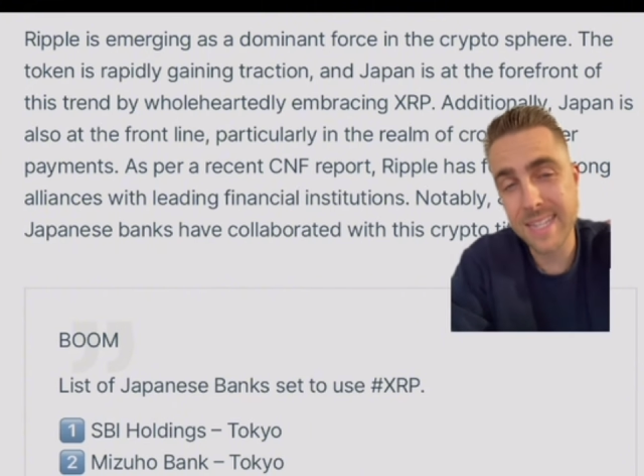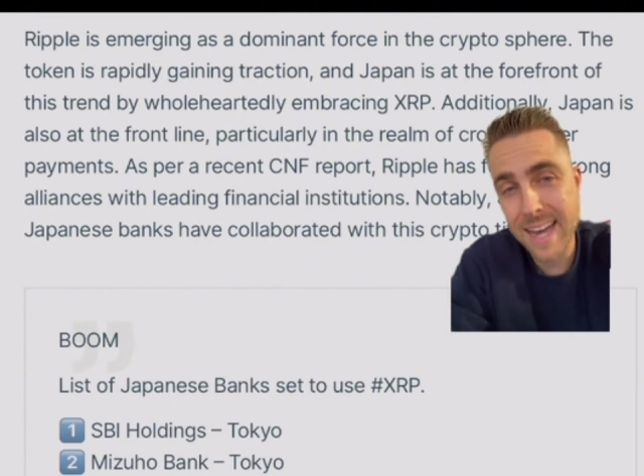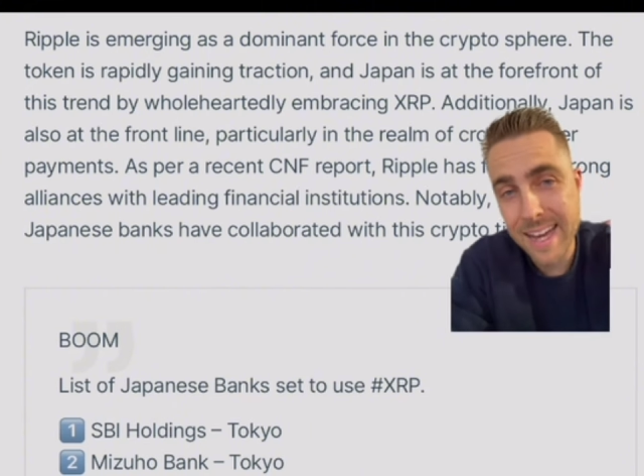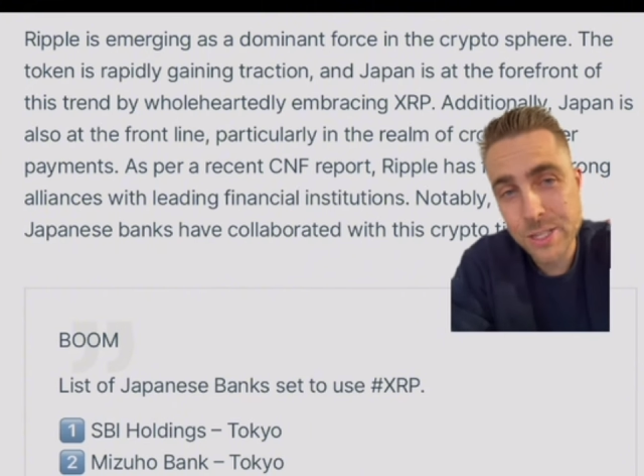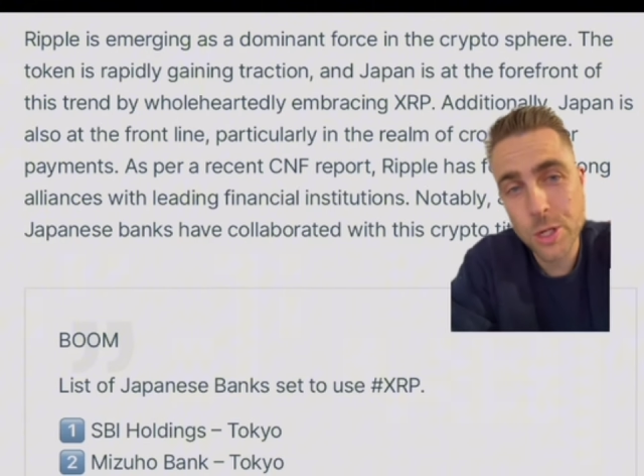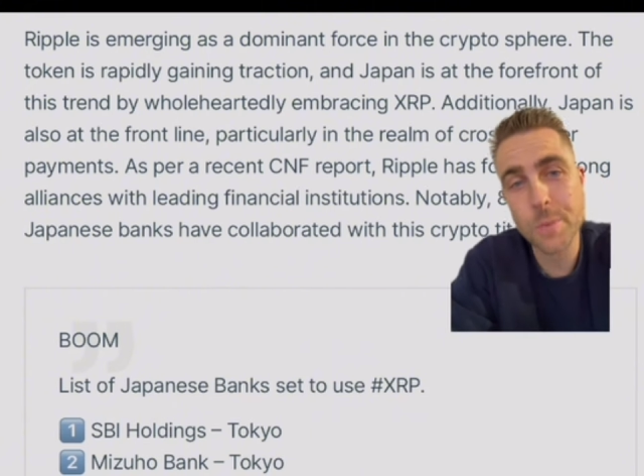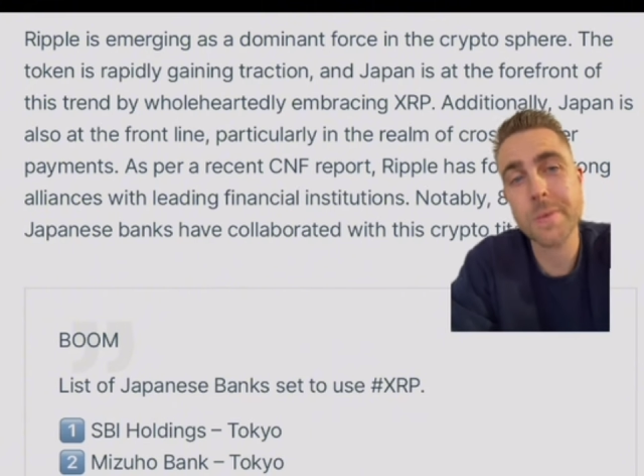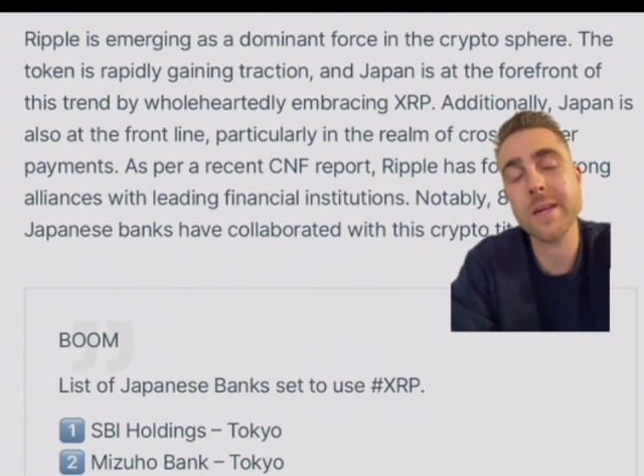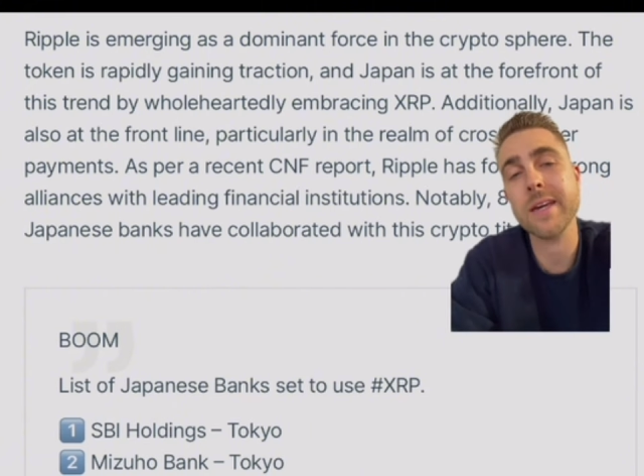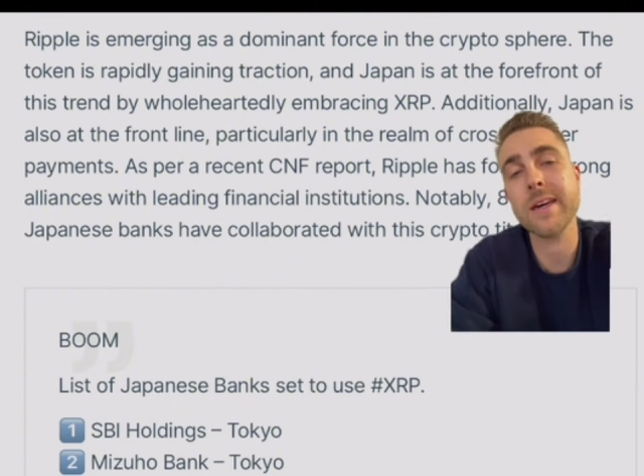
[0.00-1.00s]

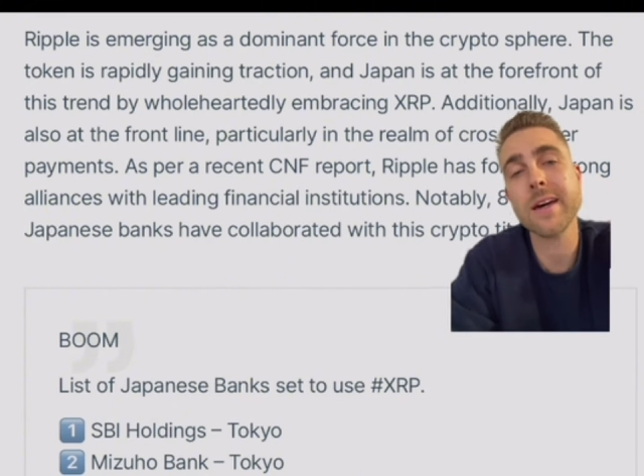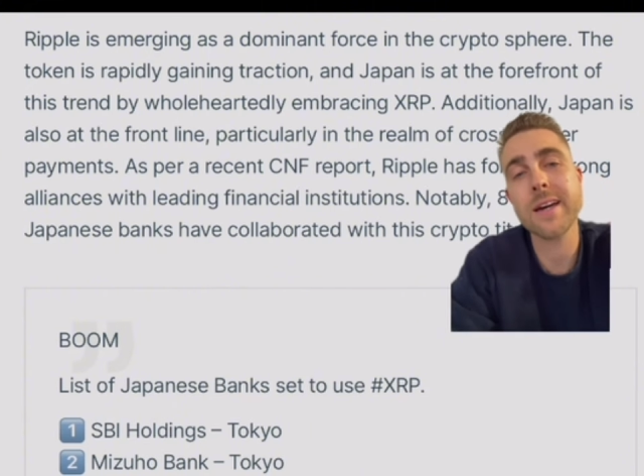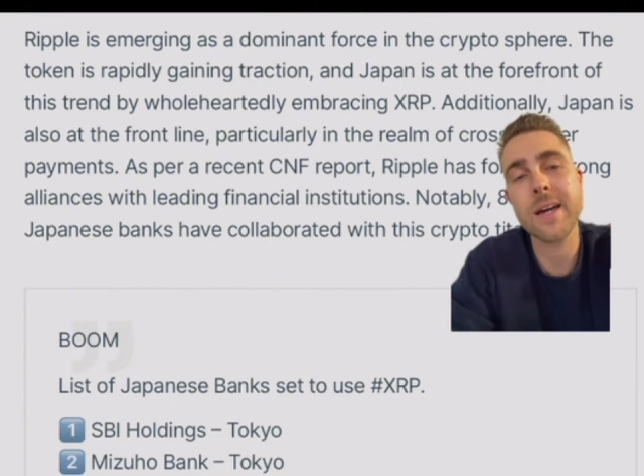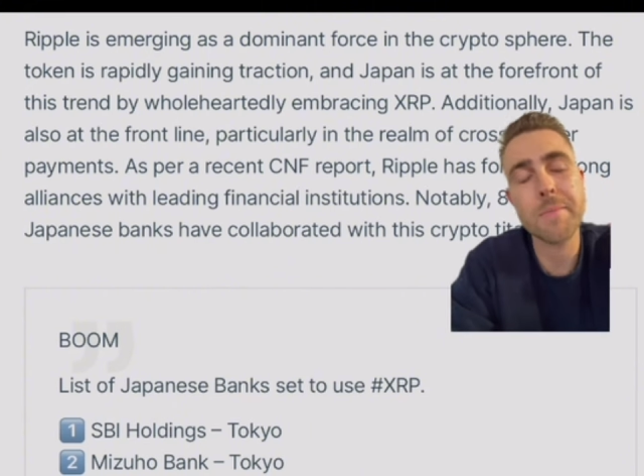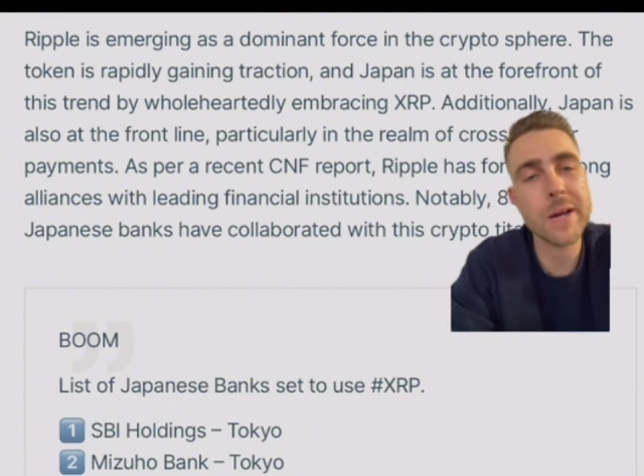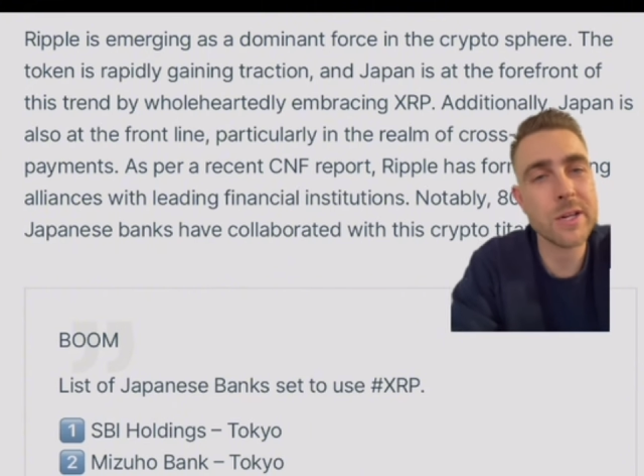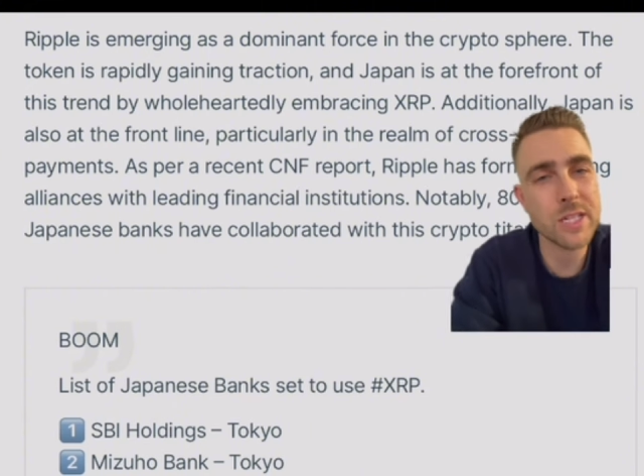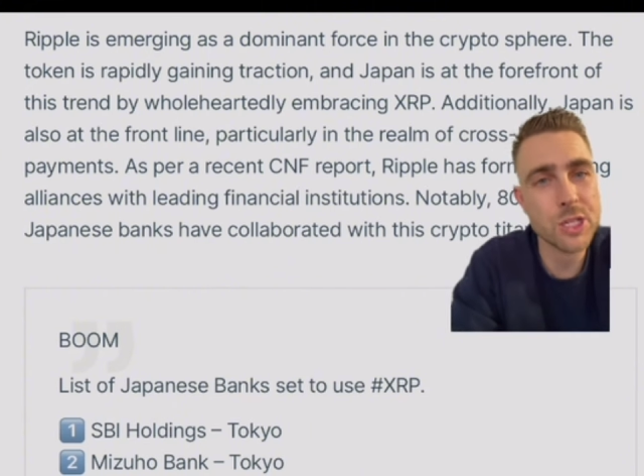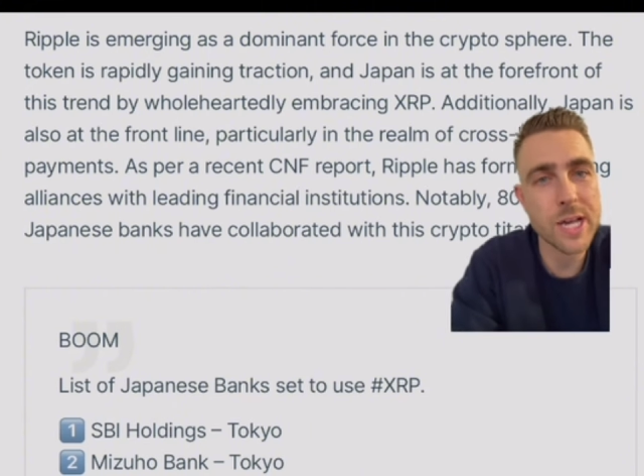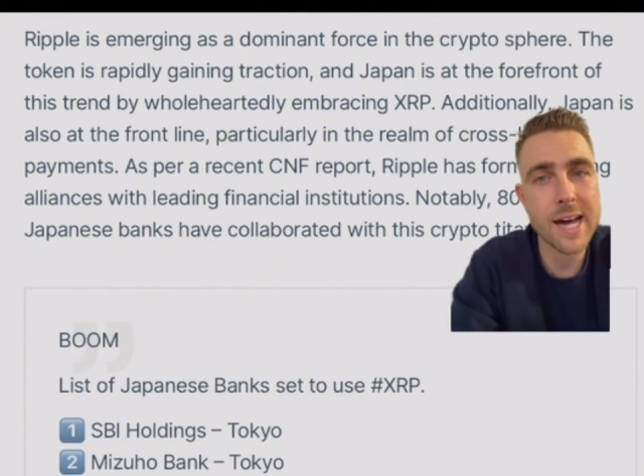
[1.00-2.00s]
XRP compared to
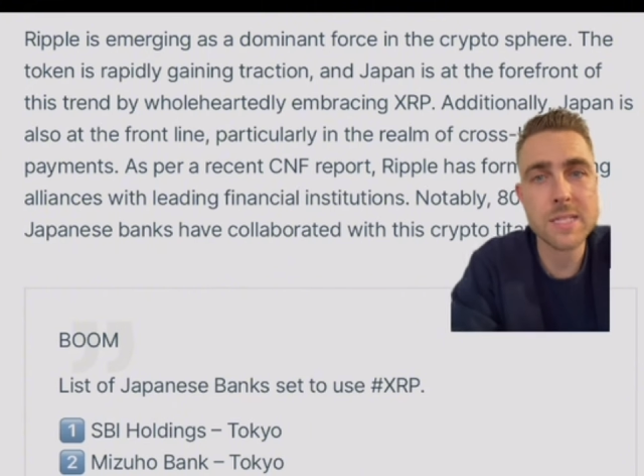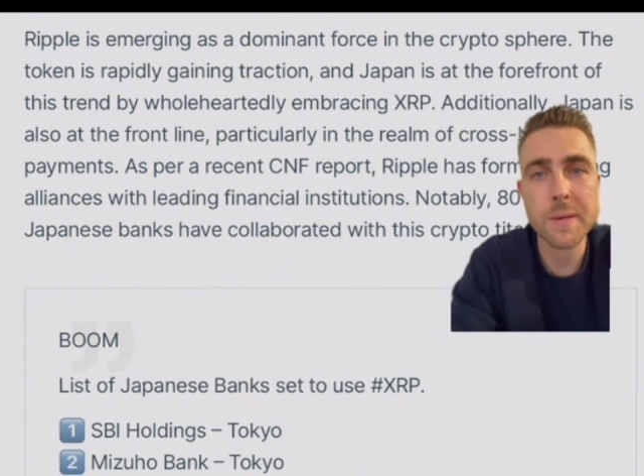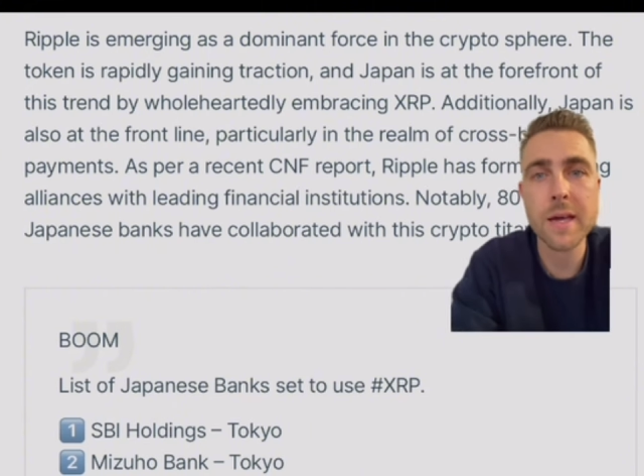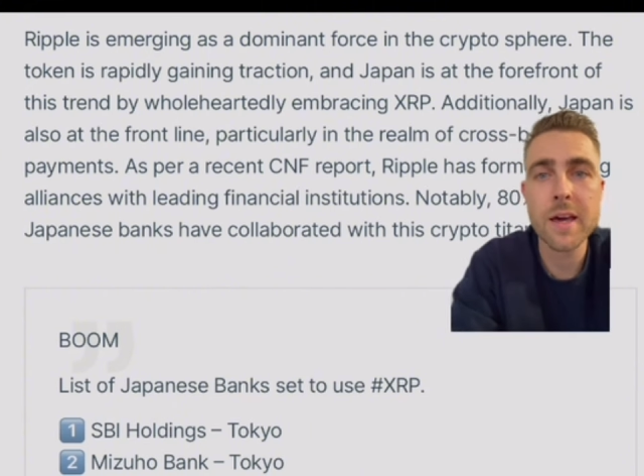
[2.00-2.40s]
Jasmy.